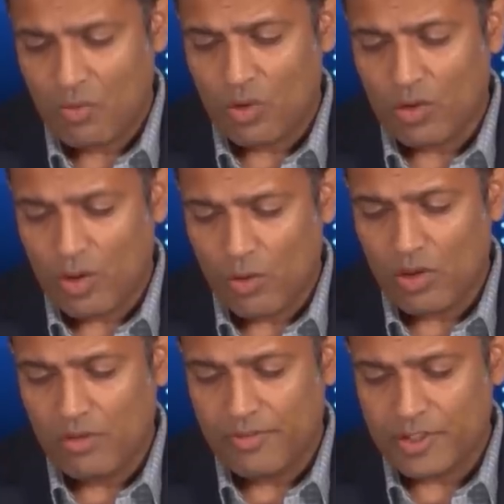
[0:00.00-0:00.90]
where
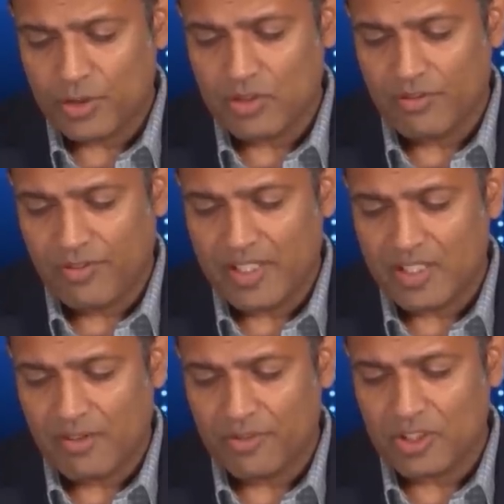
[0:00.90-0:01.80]
local officials have
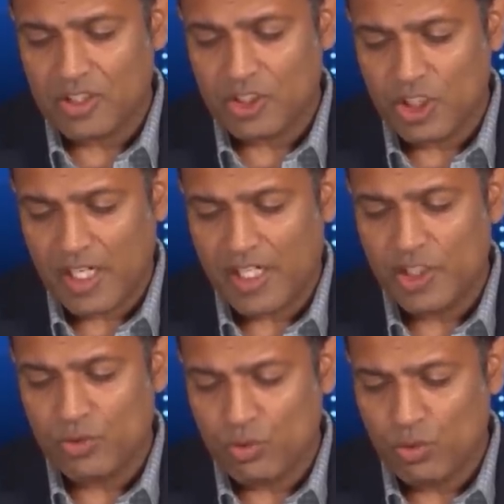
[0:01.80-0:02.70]
faced efforts to
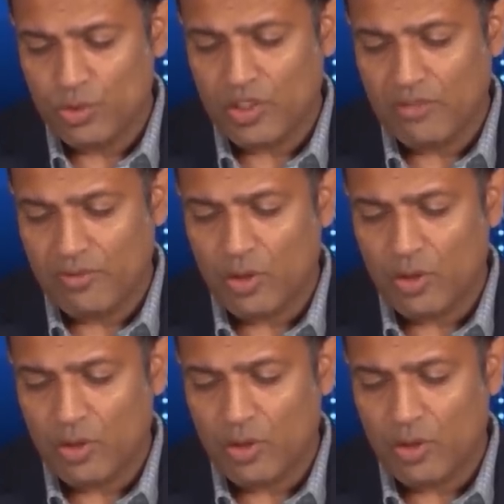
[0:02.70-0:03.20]
change rules on